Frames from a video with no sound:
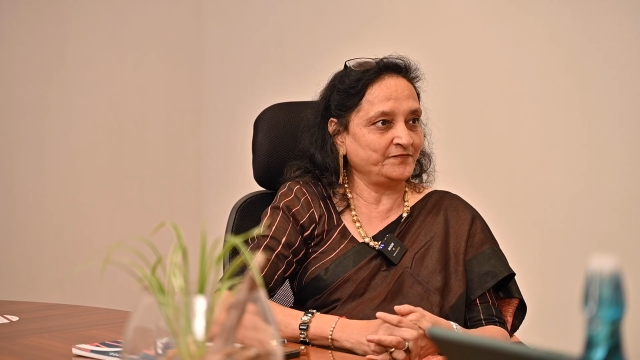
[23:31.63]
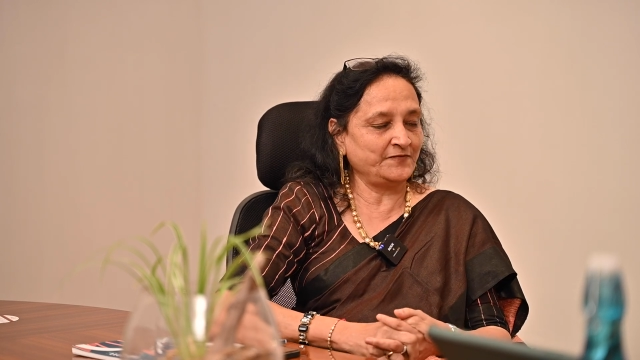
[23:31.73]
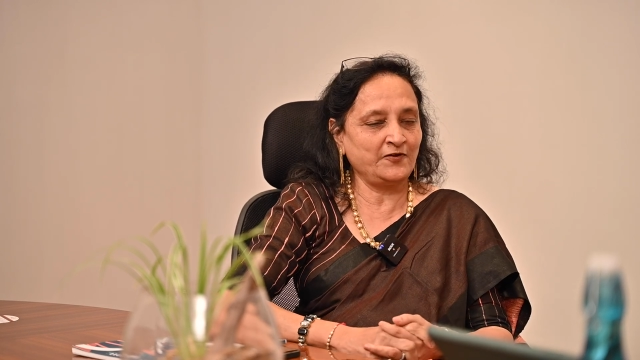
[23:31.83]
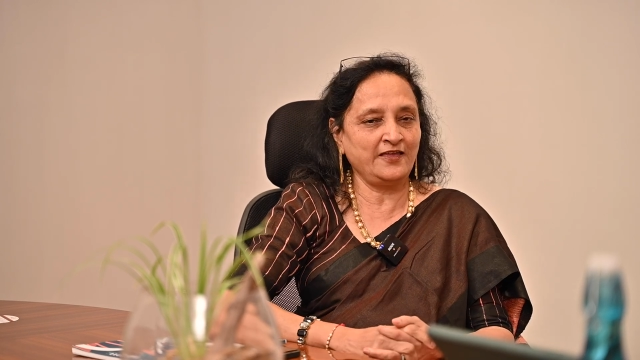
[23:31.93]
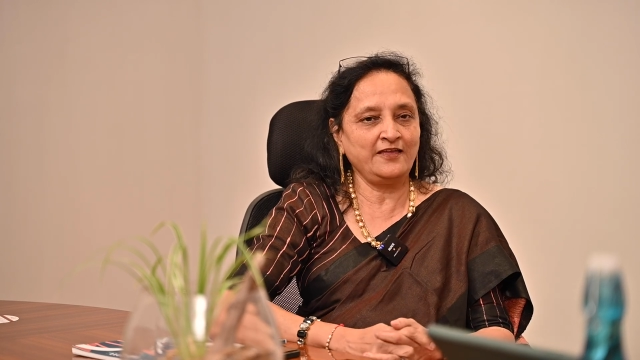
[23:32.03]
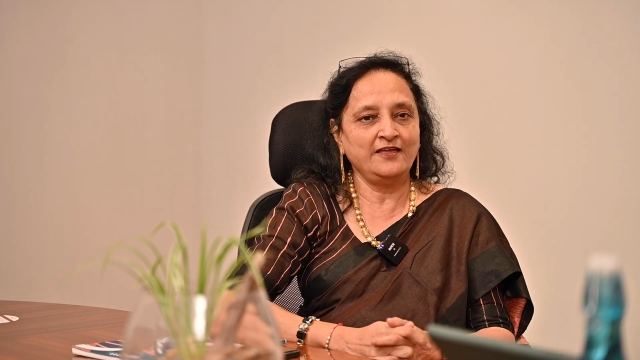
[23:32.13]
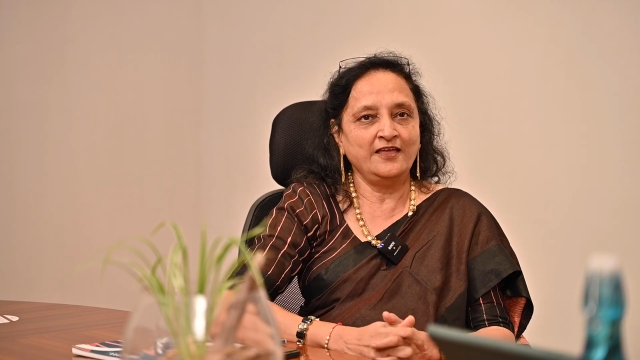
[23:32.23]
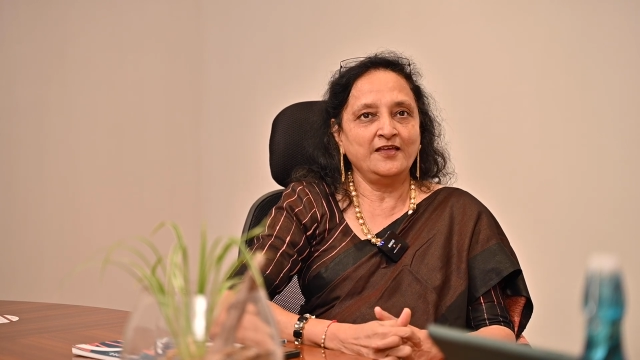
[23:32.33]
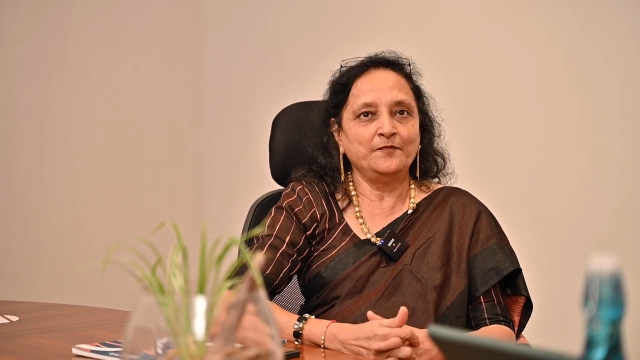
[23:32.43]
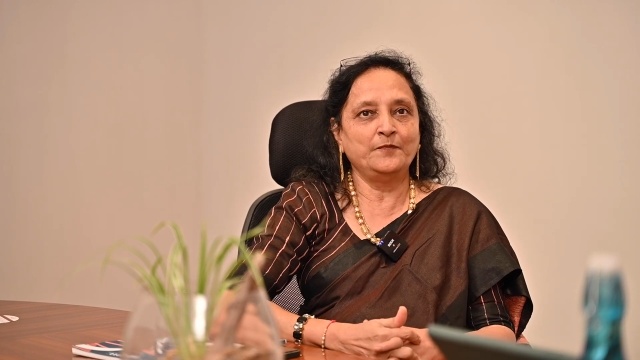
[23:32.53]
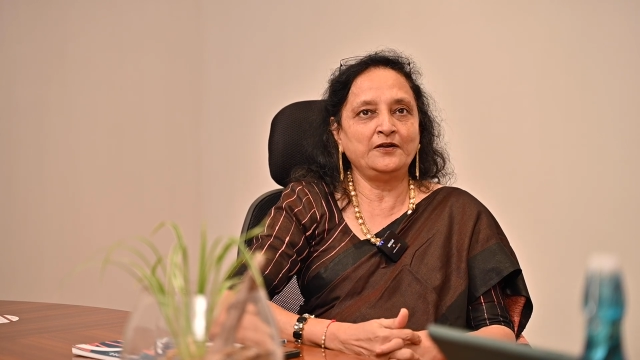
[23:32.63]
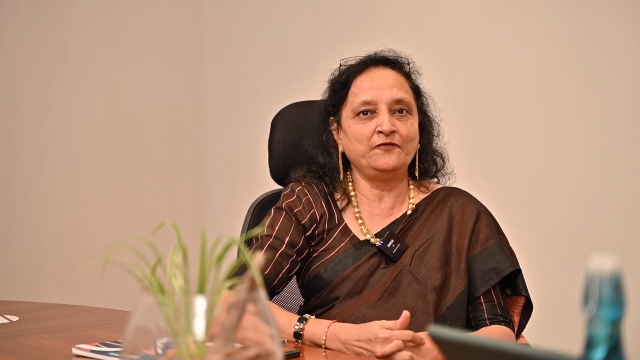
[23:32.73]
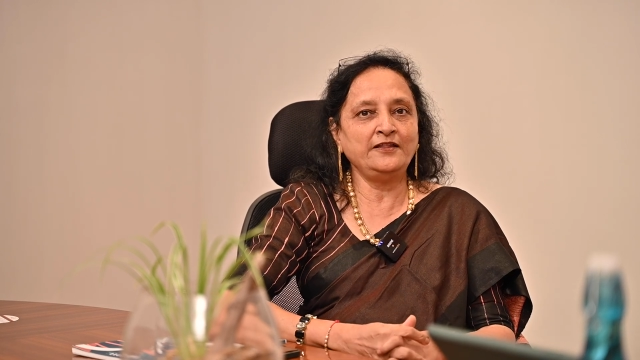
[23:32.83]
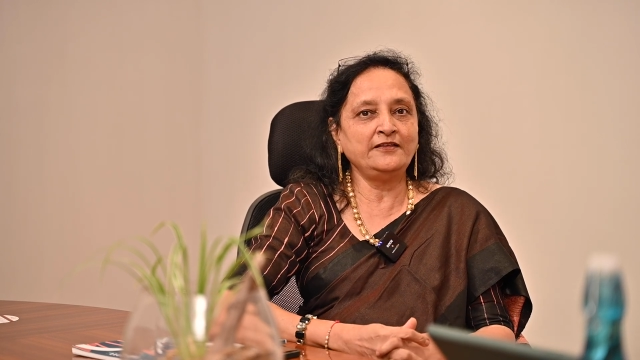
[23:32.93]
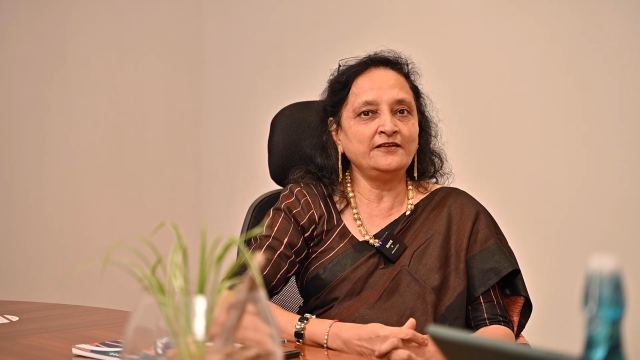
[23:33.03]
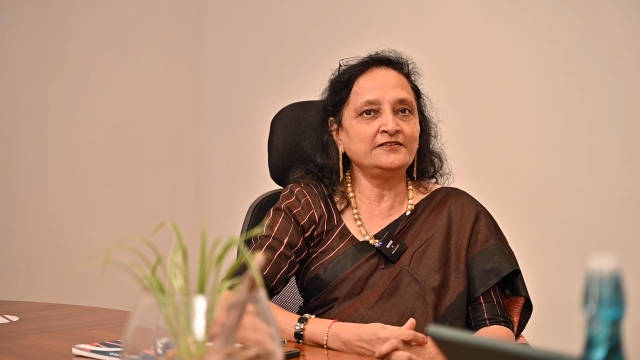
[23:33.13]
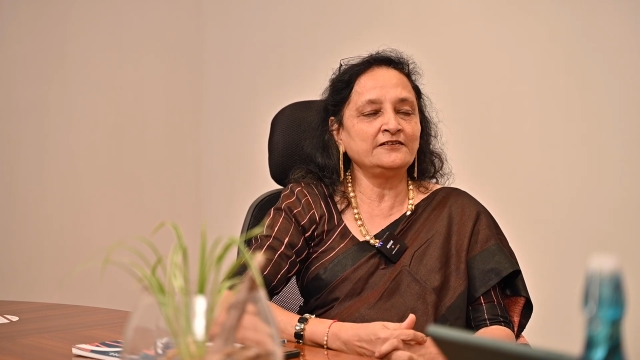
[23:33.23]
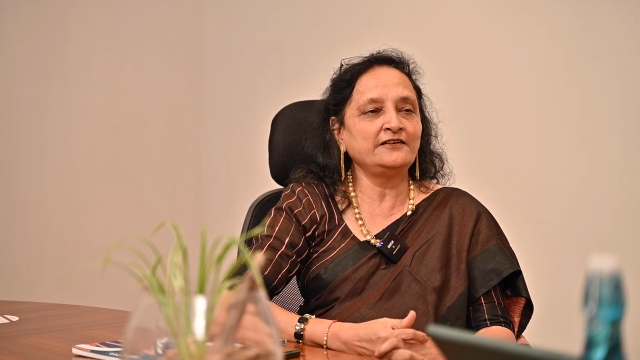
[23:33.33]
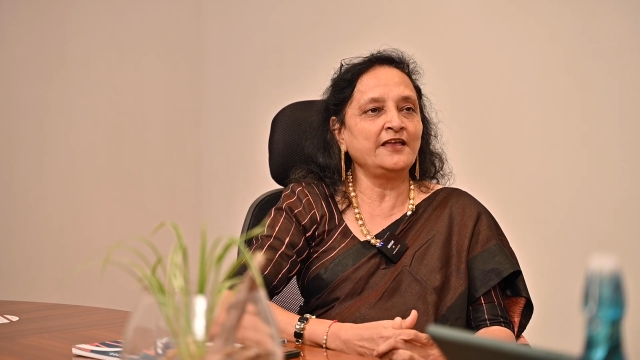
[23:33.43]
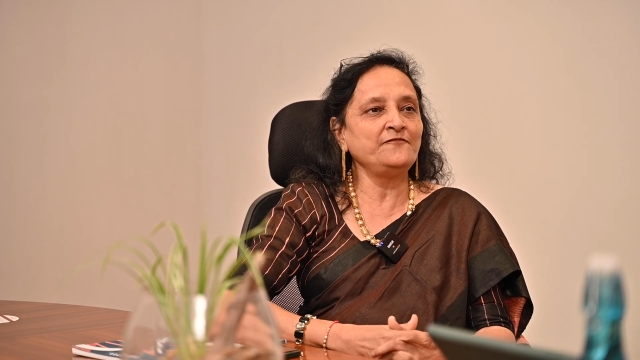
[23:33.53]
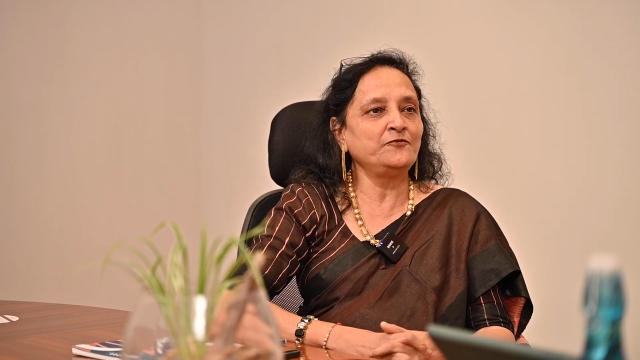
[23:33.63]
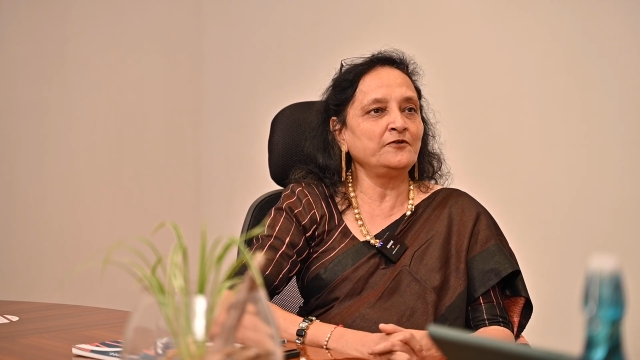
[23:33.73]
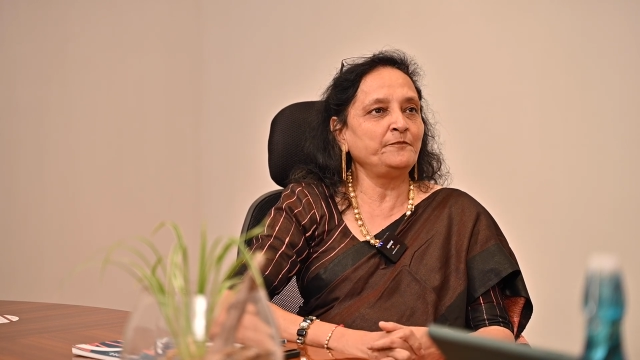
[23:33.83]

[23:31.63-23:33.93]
Okay, but when there is a time for